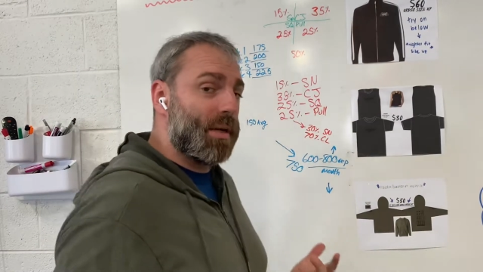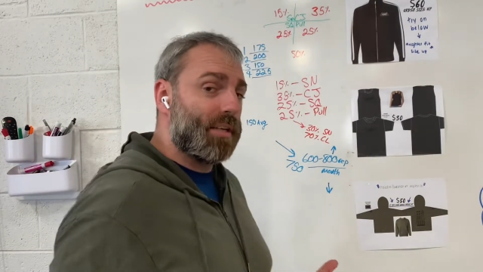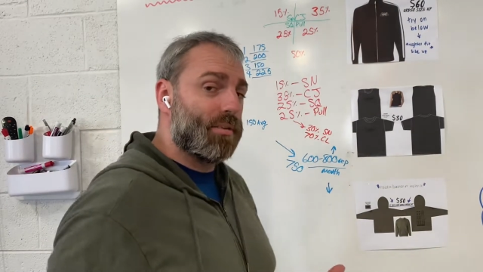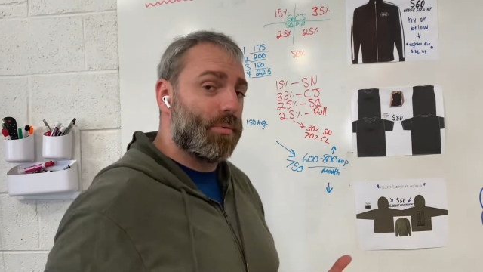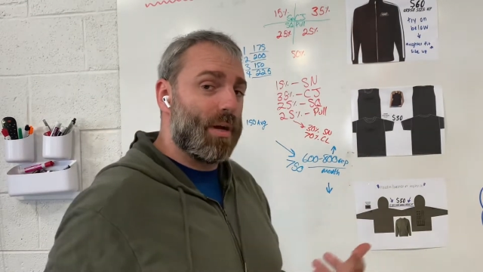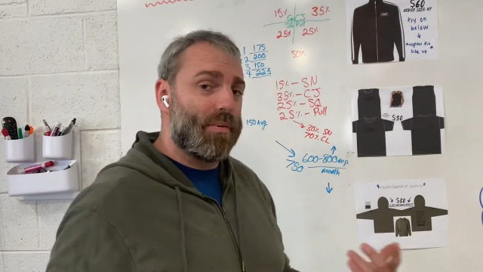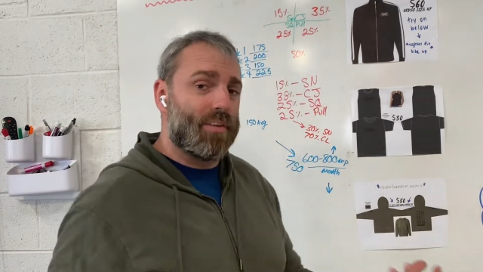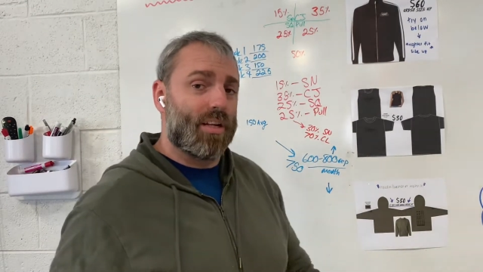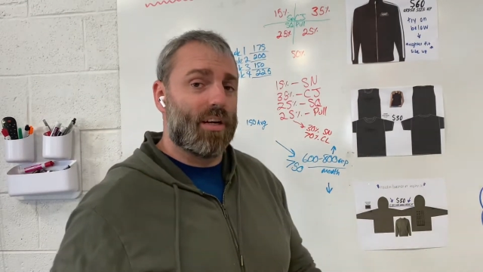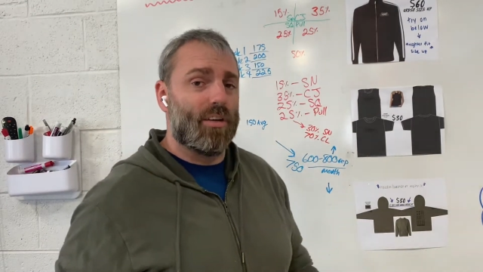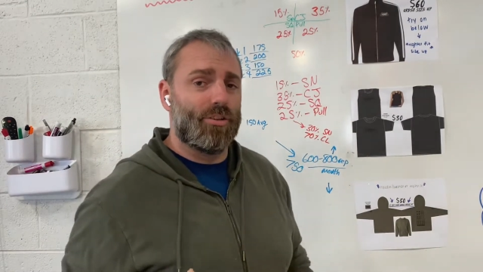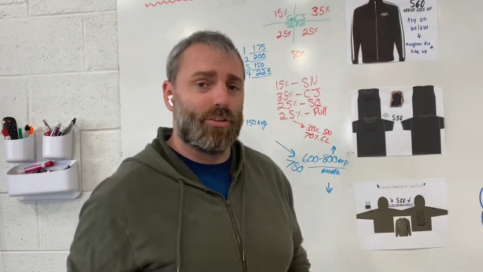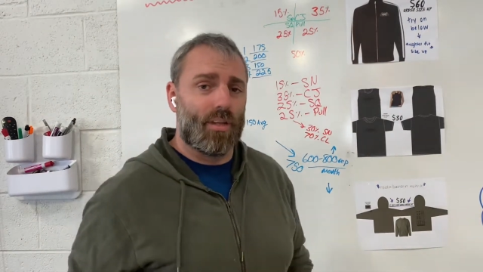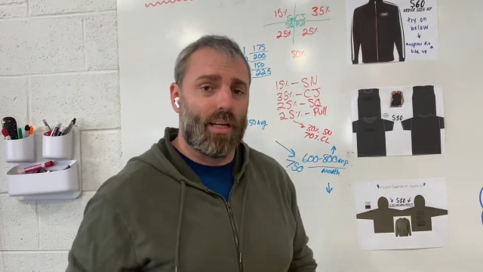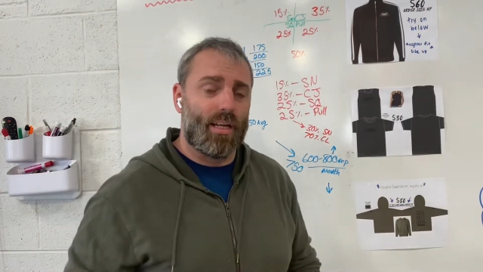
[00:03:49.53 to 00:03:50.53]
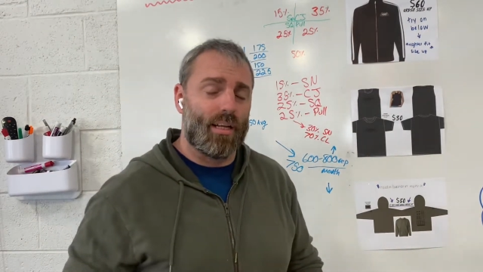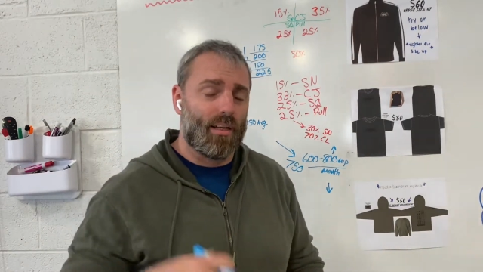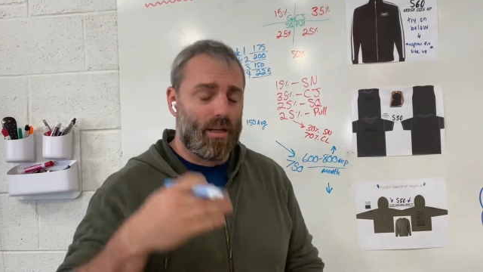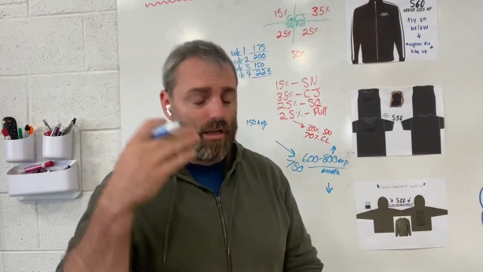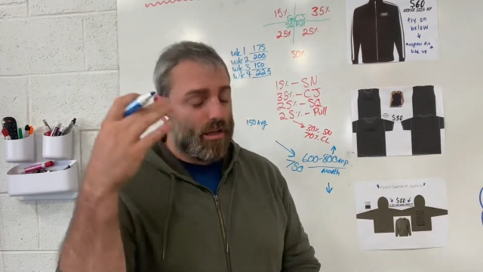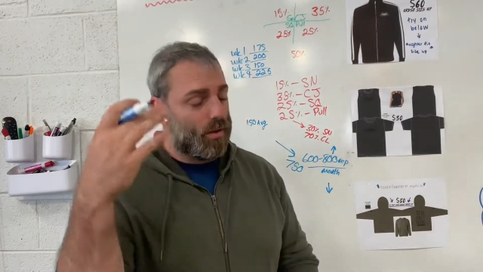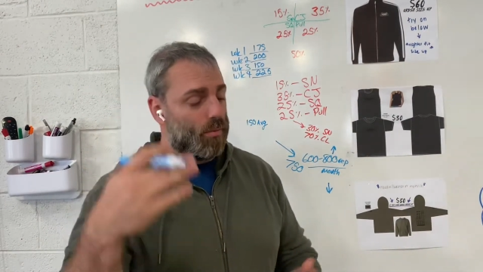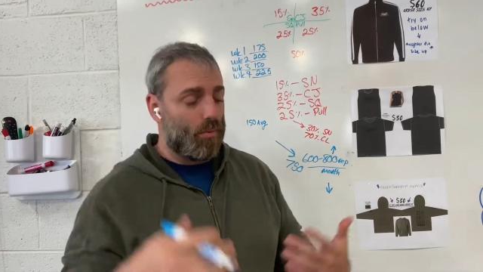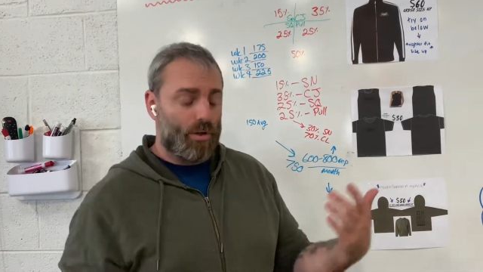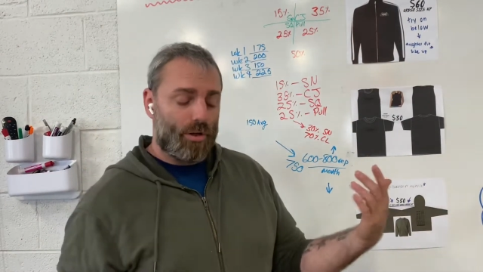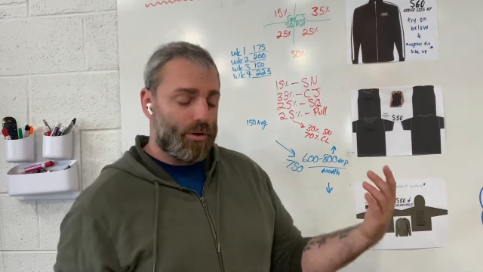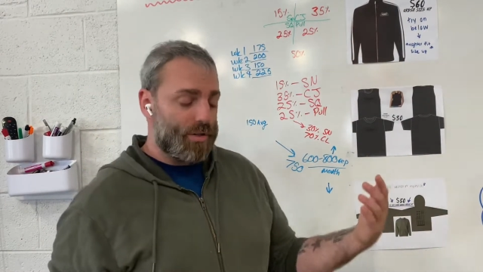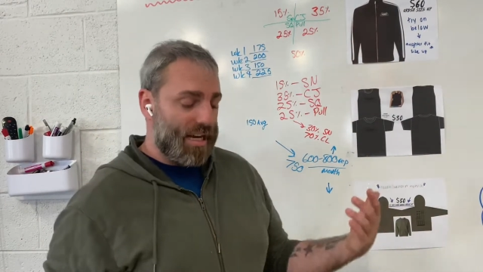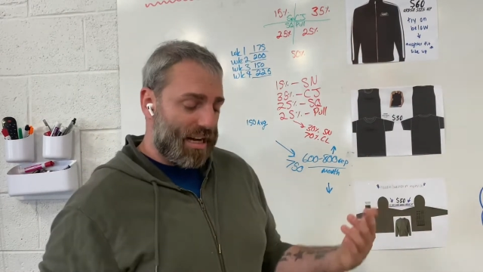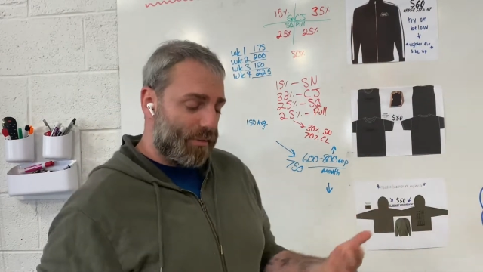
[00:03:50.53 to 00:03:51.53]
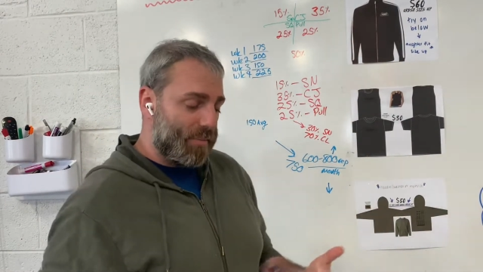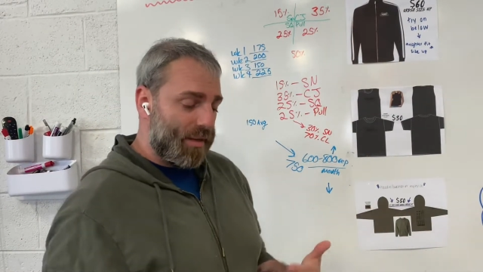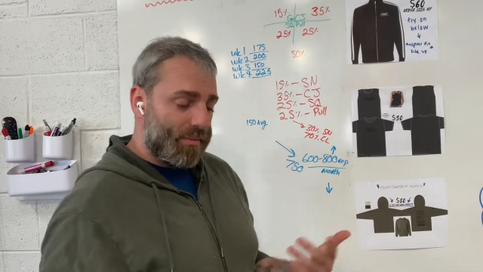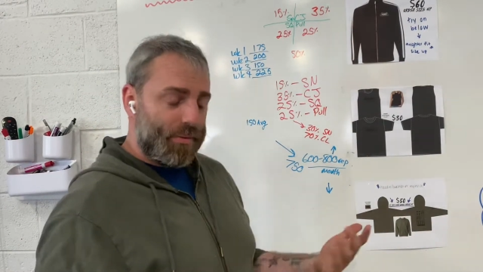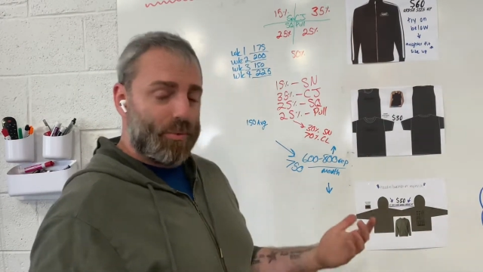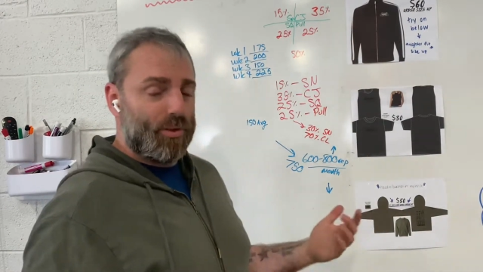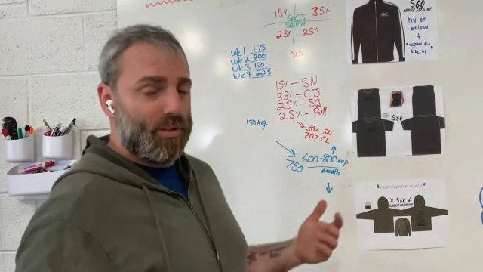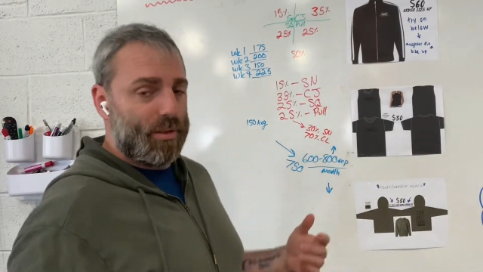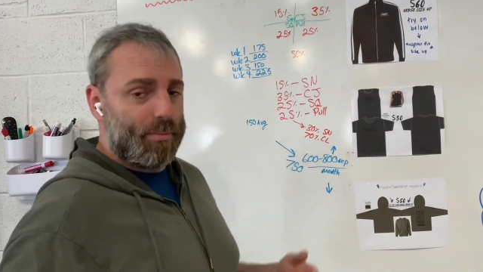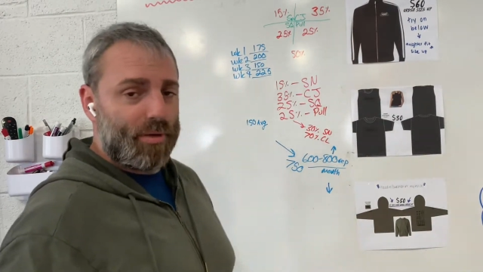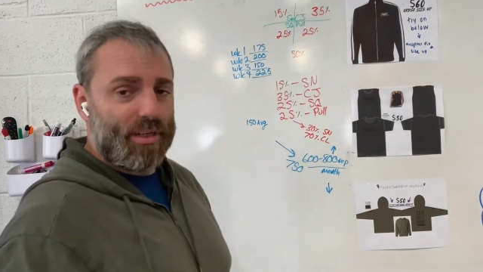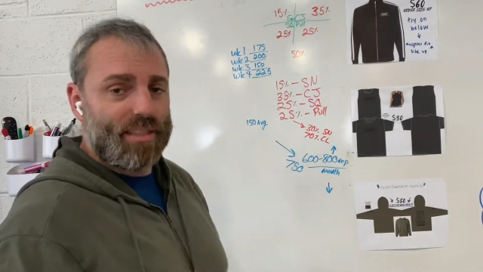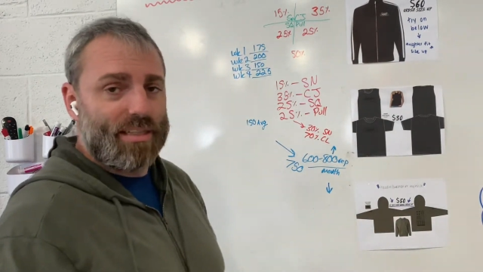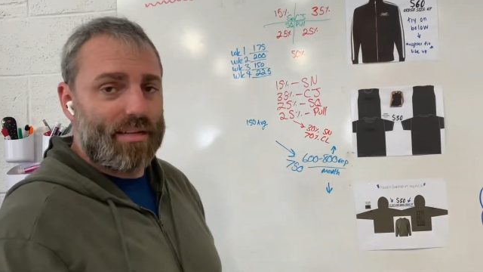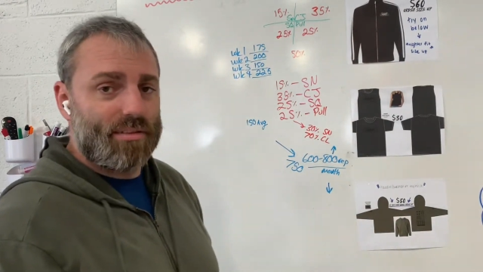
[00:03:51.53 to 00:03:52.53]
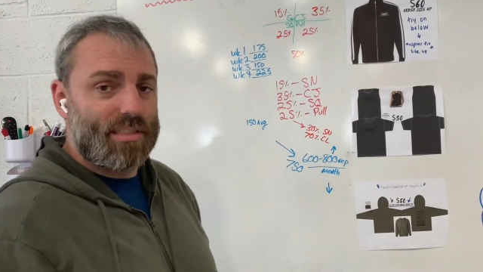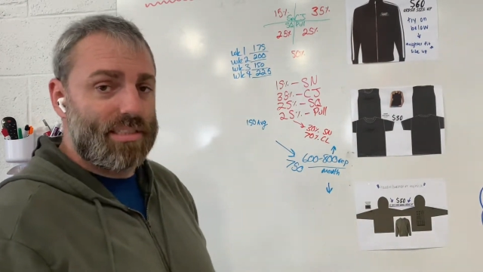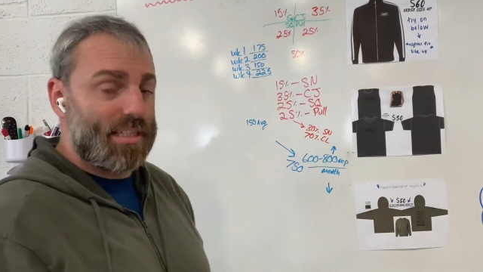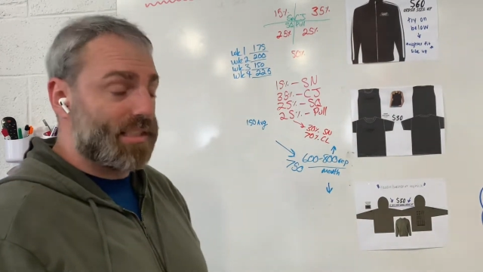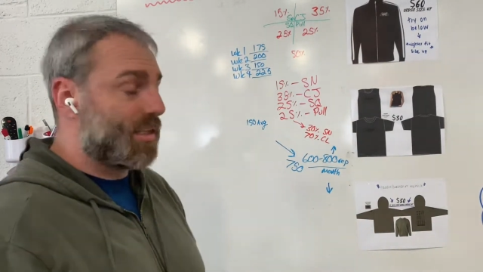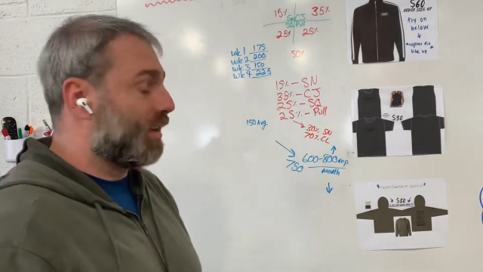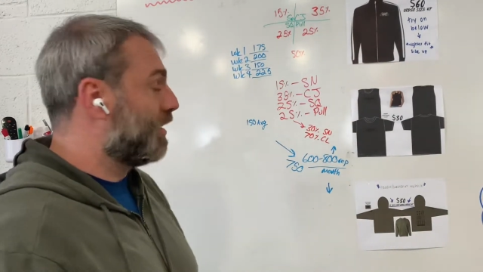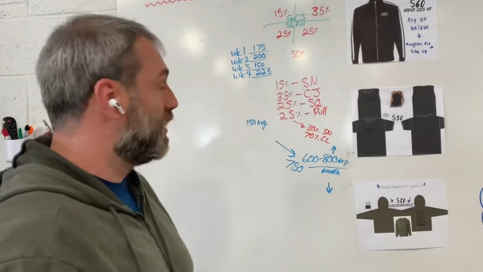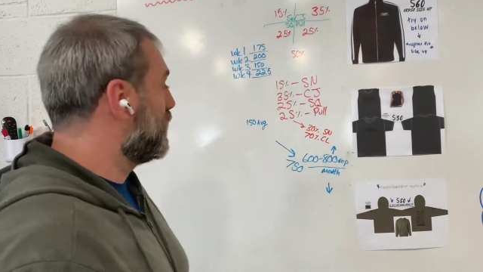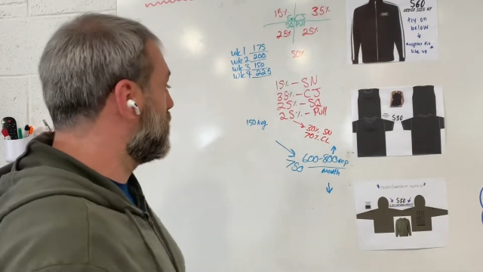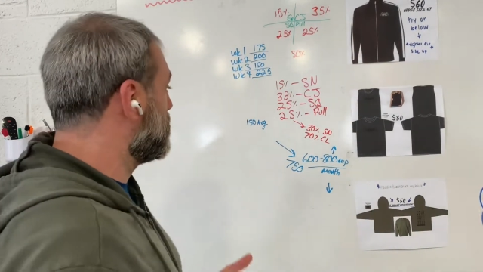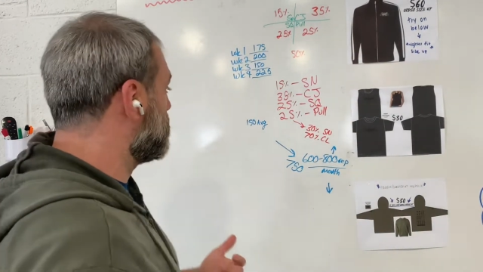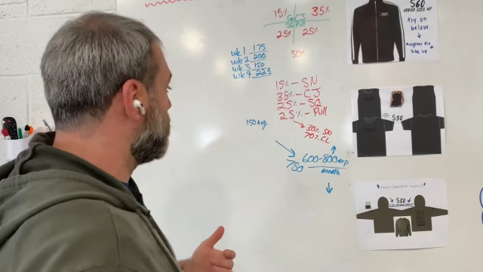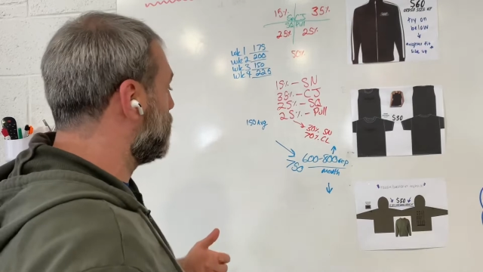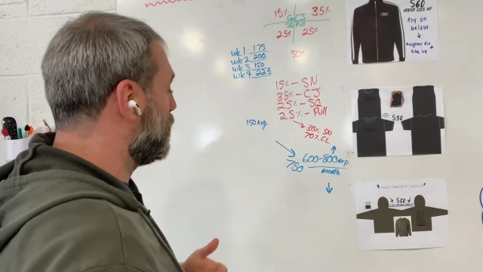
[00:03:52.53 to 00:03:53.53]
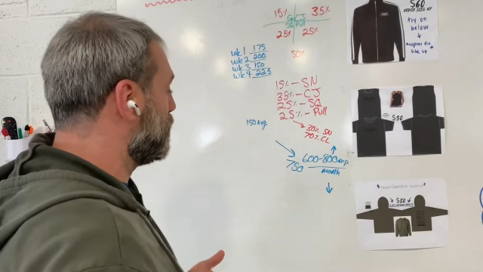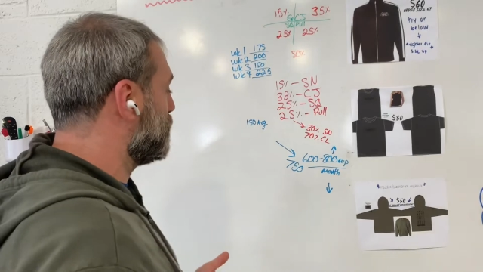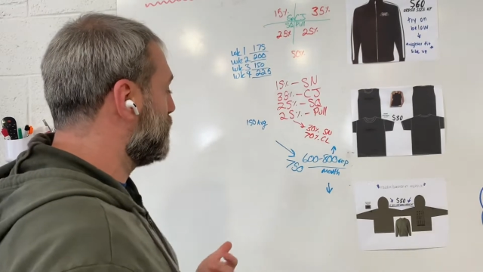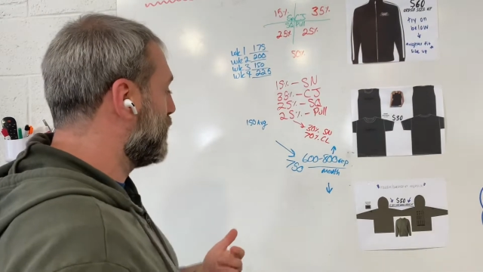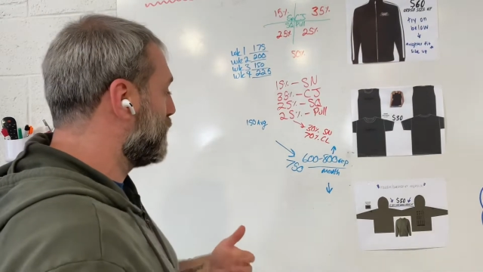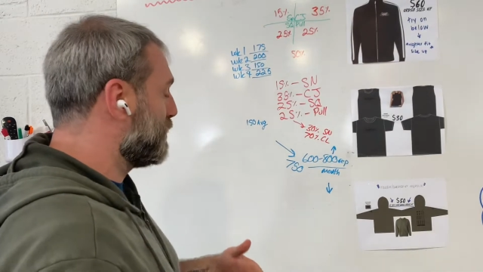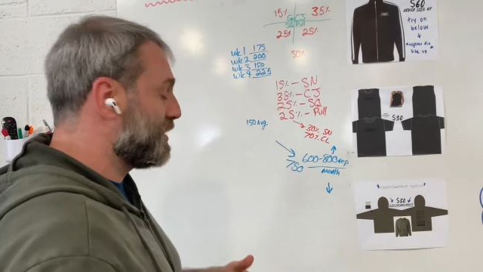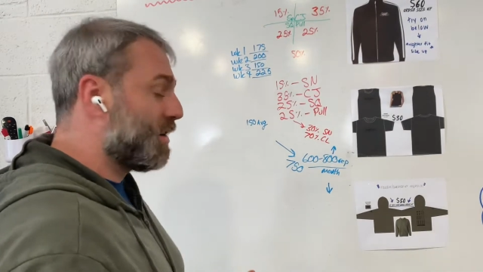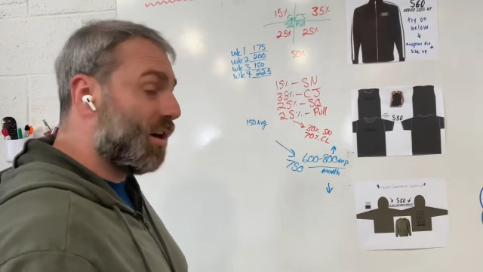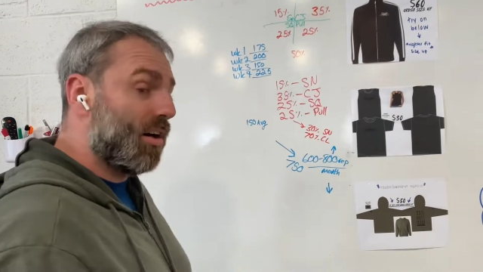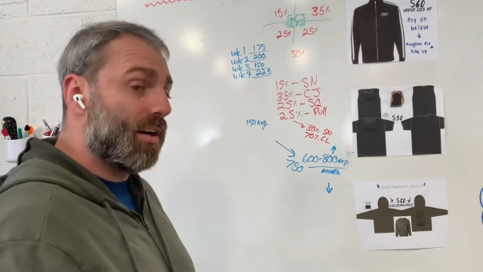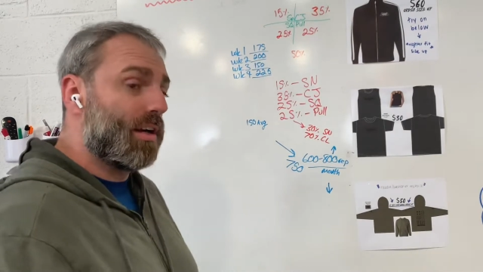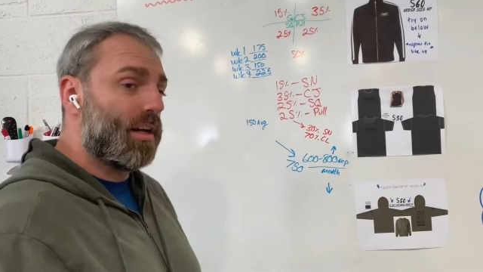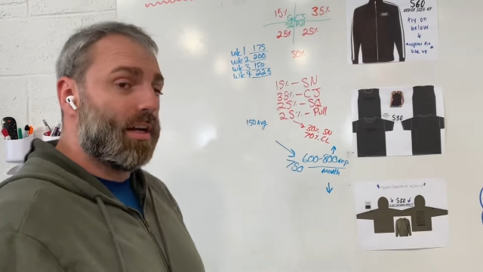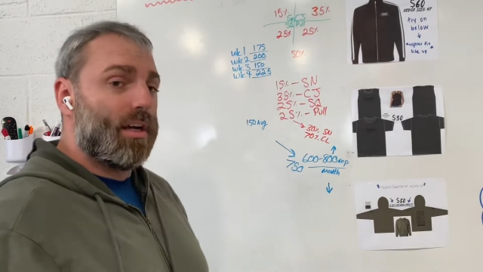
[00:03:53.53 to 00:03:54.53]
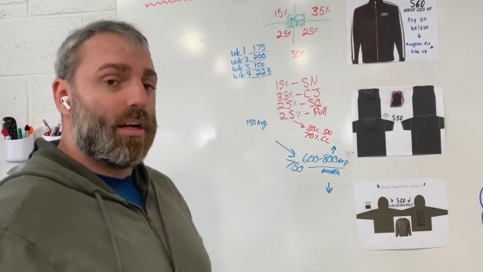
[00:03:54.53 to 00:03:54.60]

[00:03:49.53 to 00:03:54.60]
to waving and undulating, we'll go down. Maybe we'll only bring it down to 600 because their first month was hard.